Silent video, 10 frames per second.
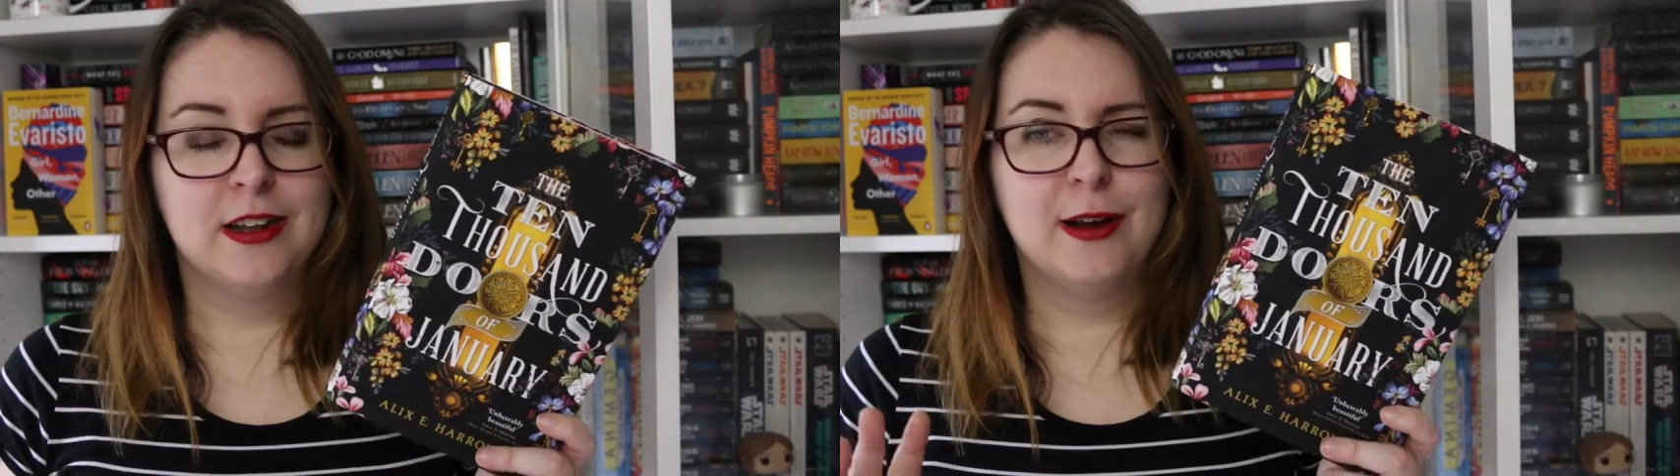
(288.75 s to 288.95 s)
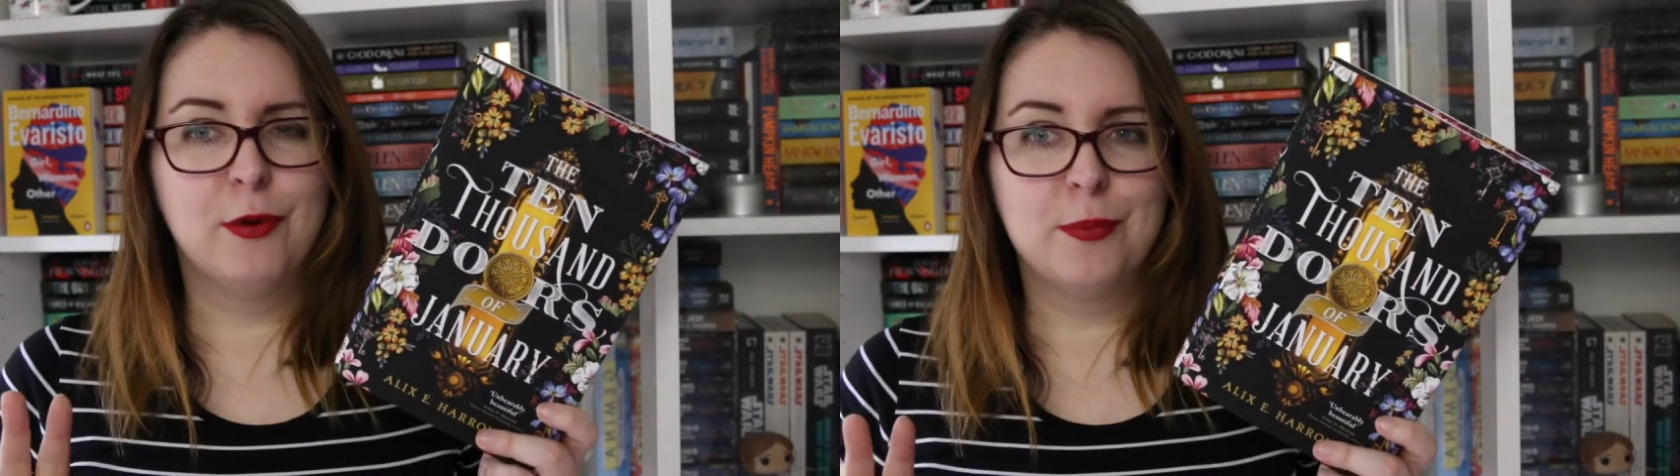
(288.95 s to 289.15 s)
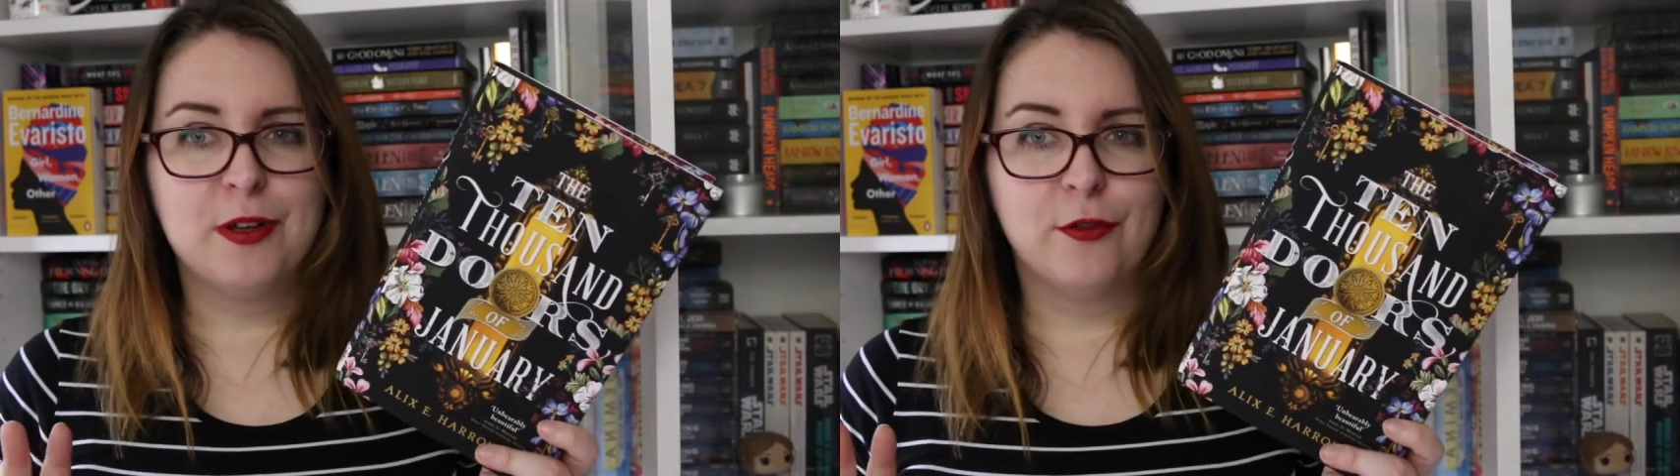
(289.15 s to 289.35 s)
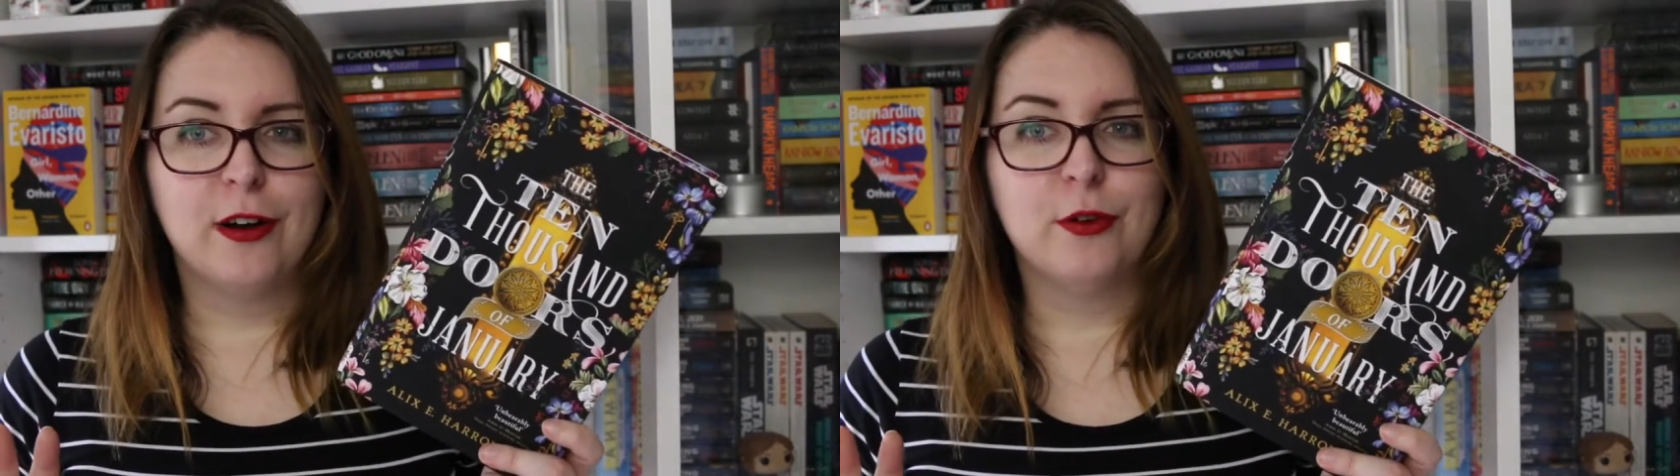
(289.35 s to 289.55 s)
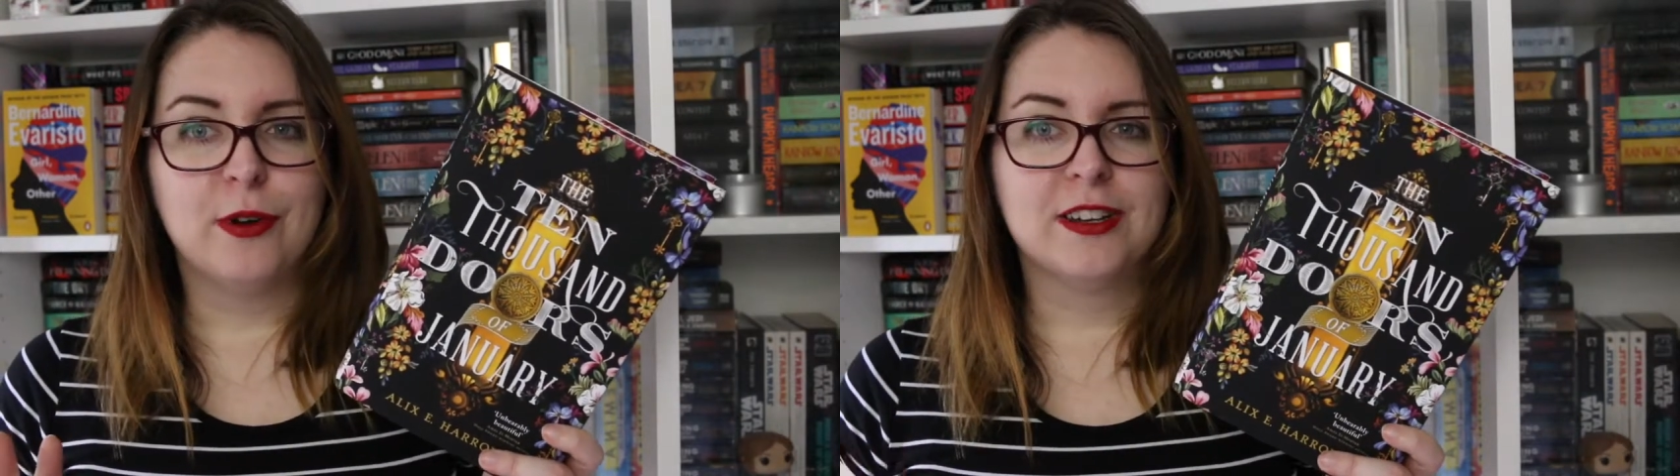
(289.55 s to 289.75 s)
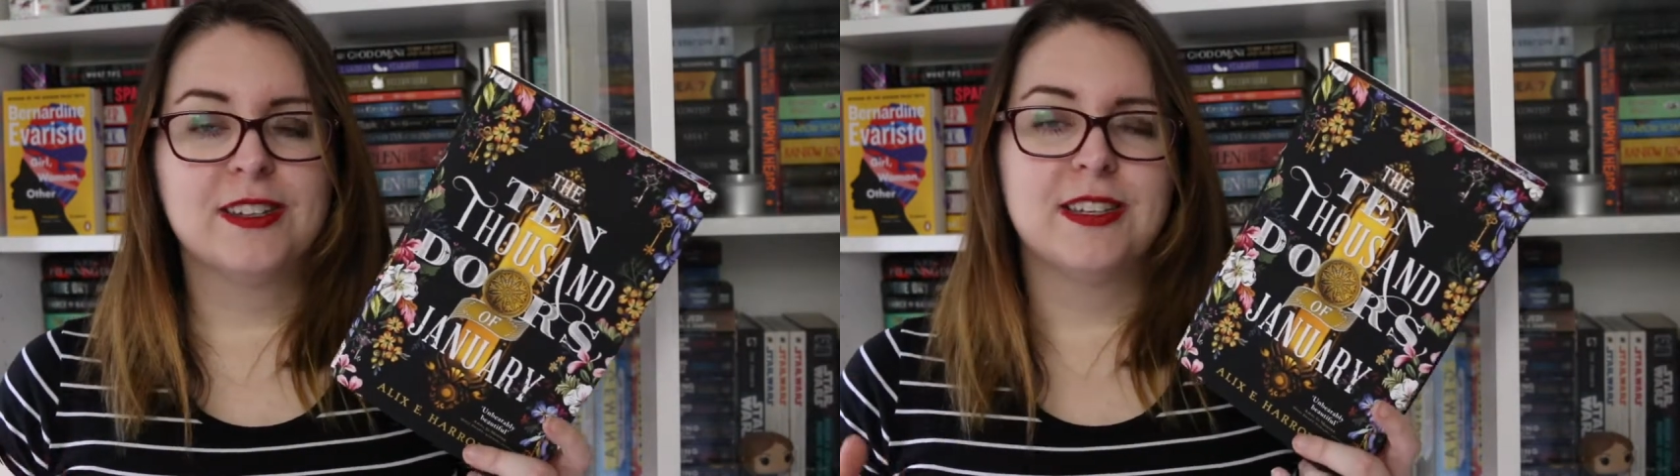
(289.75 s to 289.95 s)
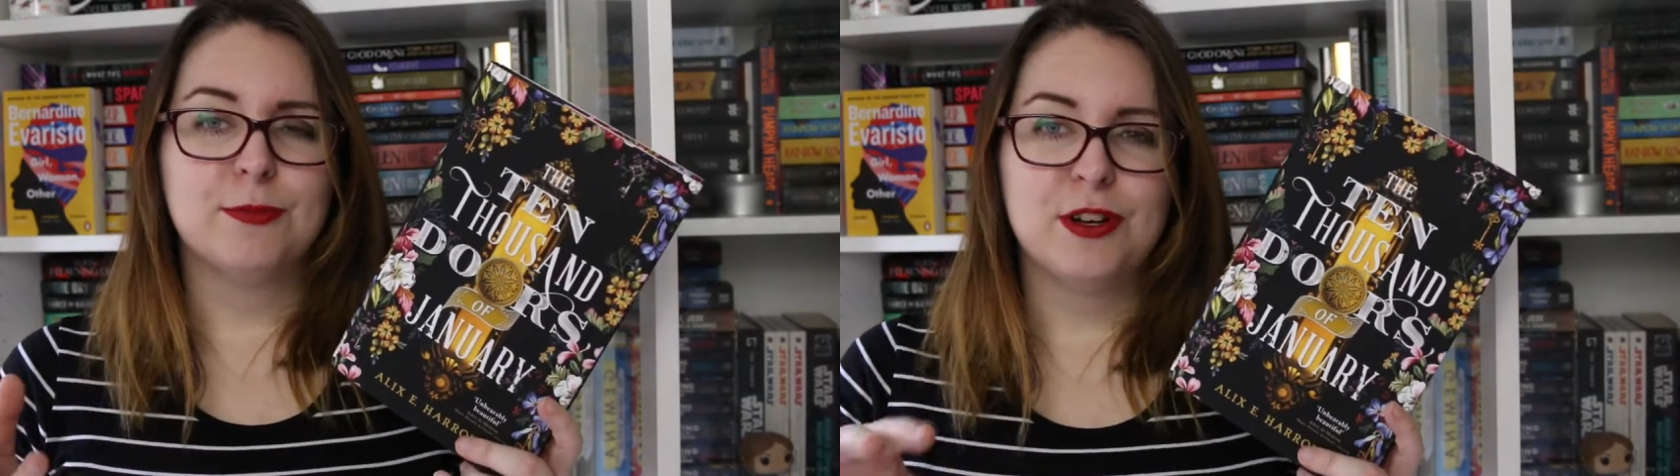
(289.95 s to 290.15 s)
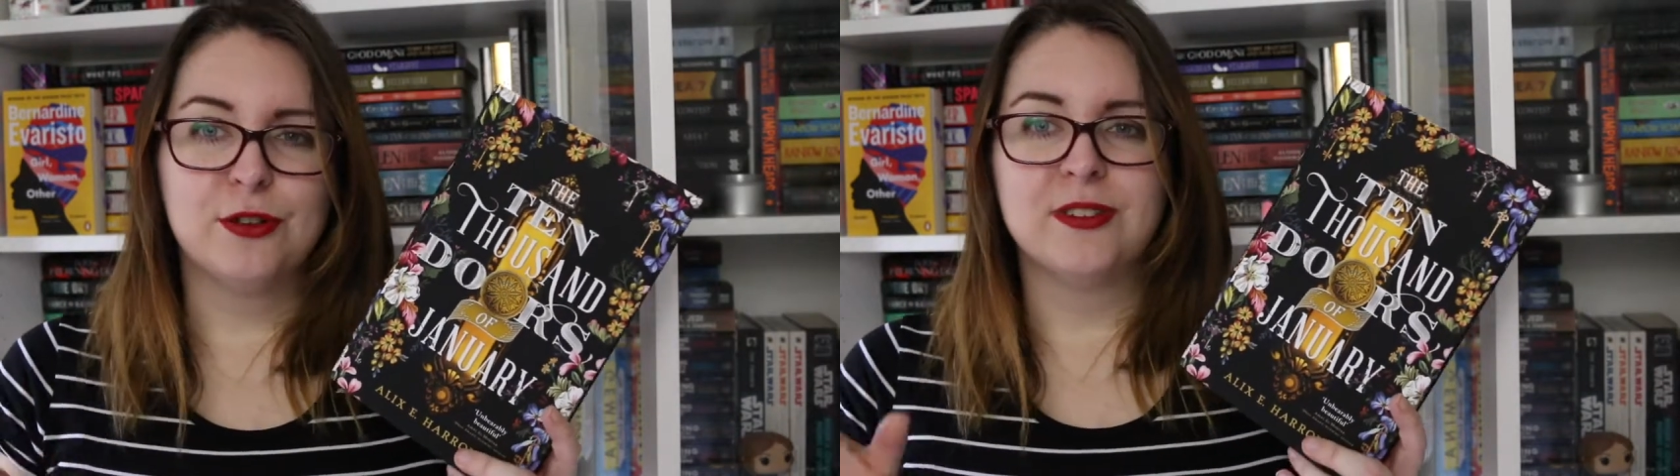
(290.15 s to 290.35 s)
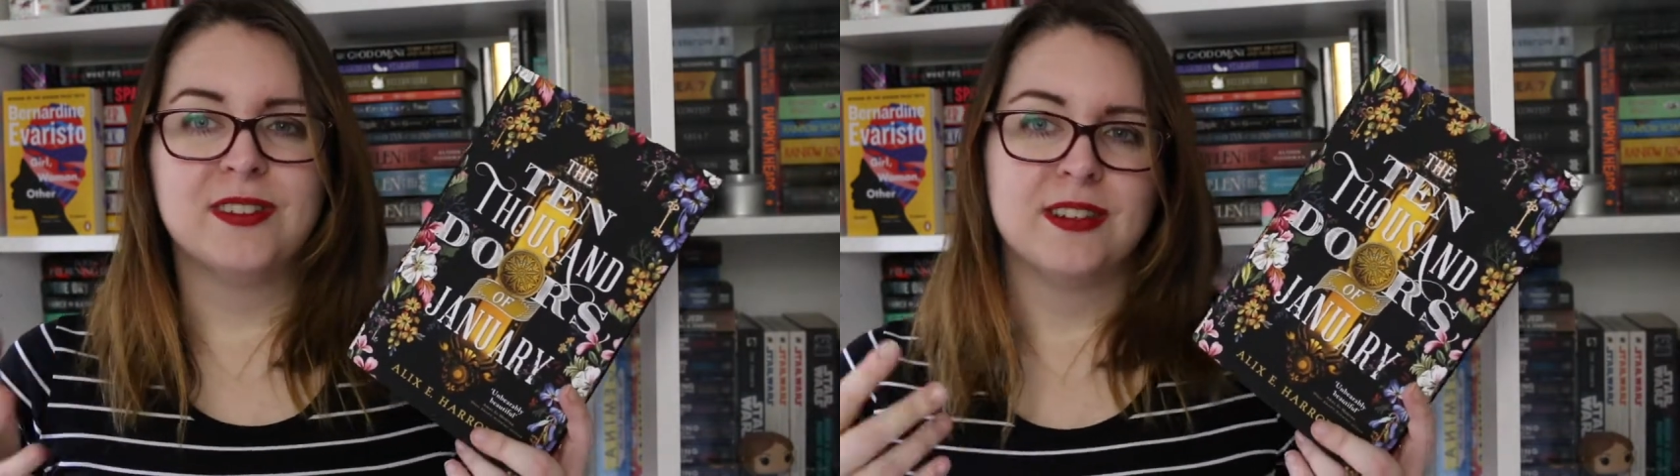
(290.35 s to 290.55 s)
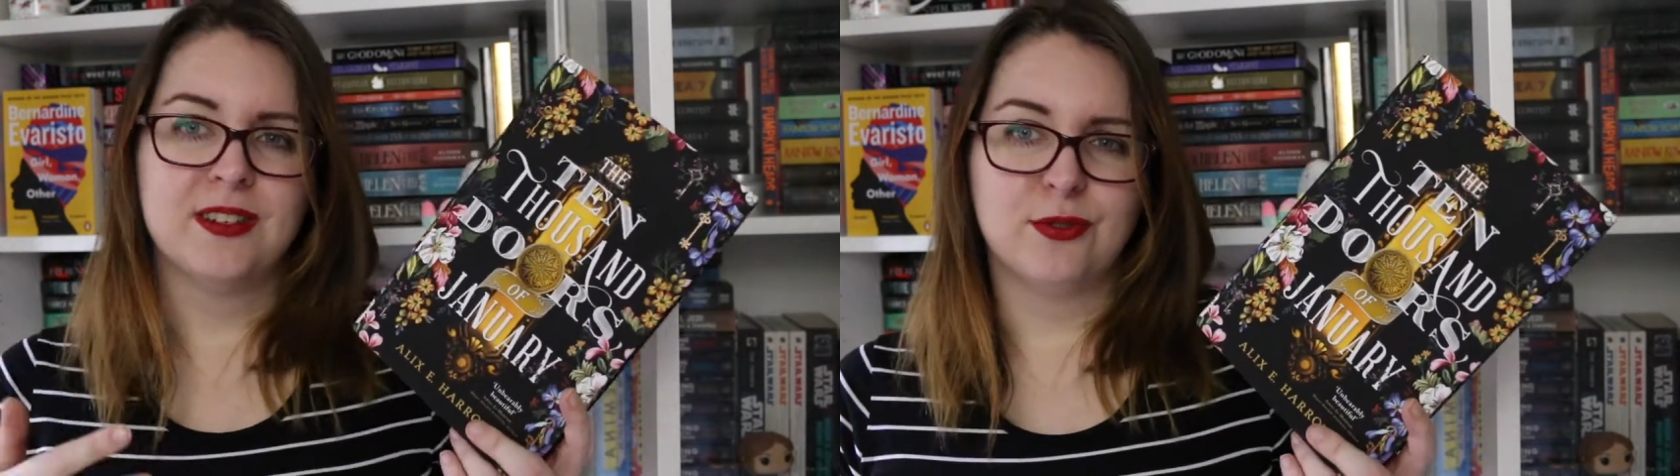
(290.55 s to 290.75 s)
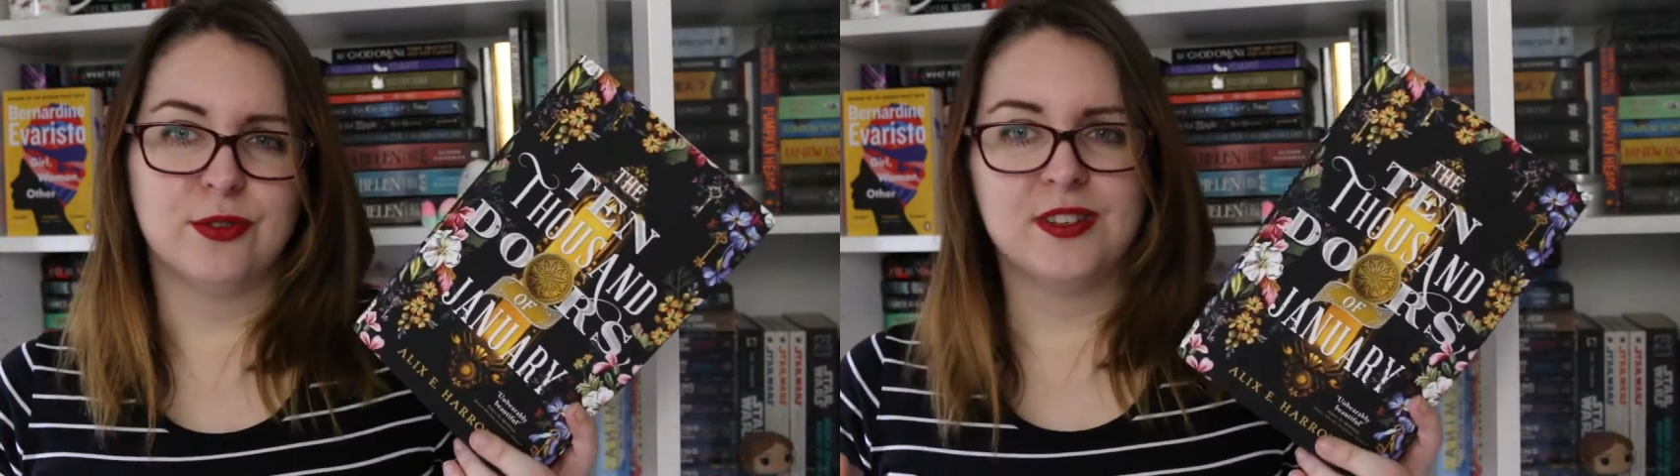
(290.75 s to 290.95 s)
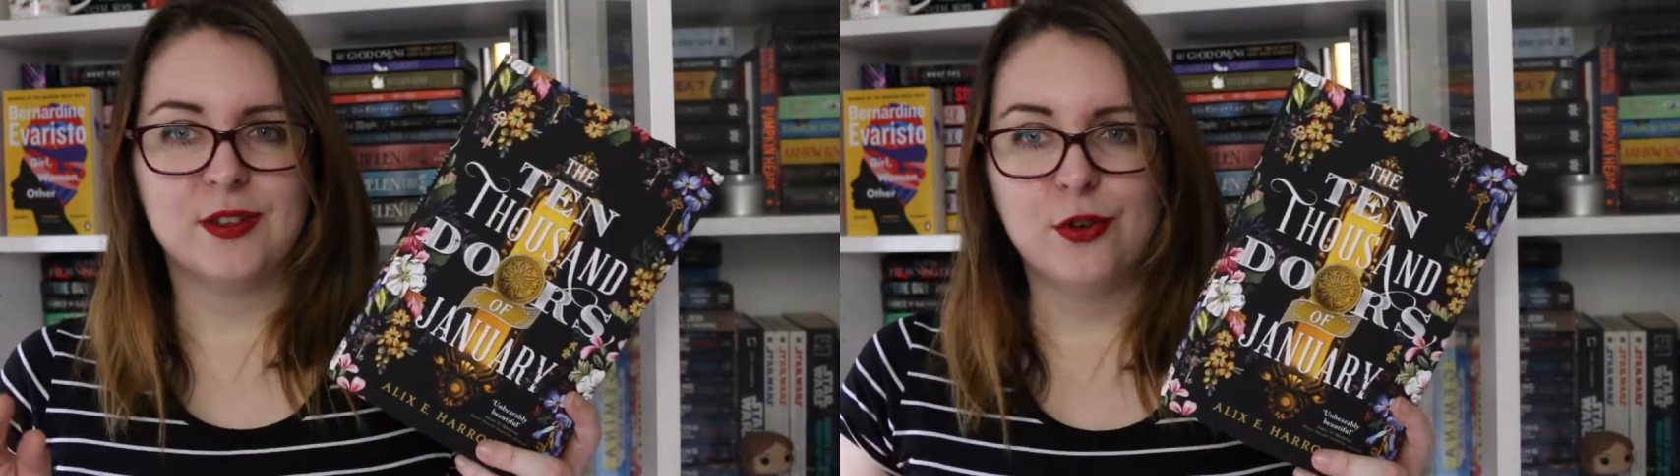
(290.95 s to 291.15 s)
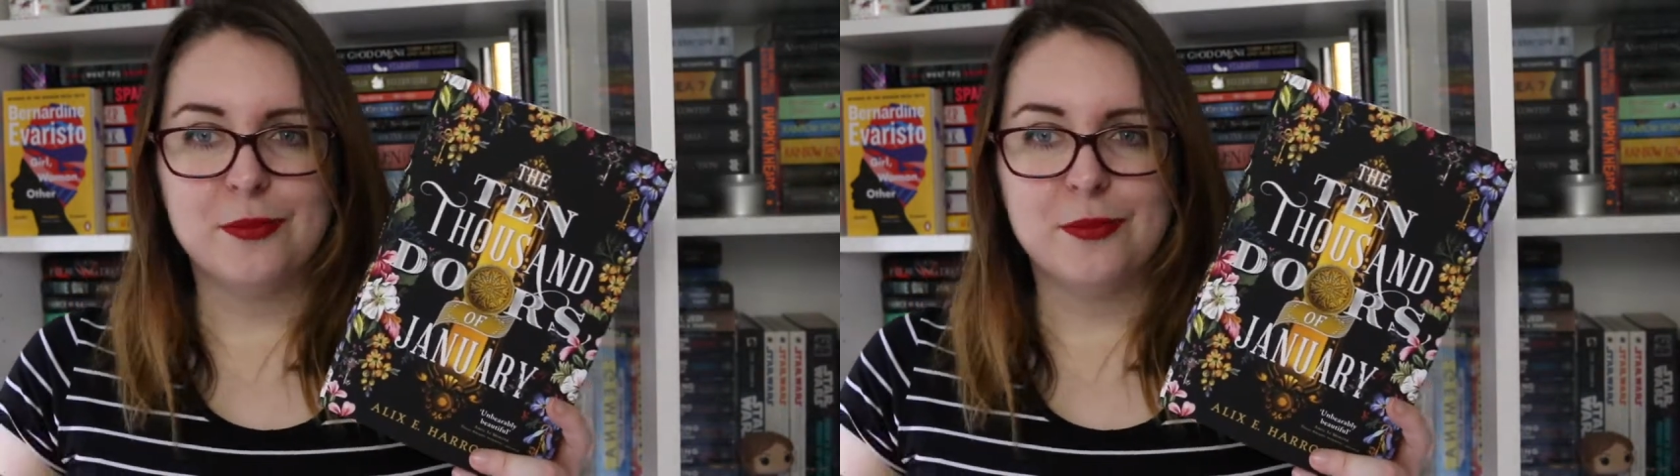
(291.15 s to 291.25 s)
It won't be for everyone because it's one of those sort of slow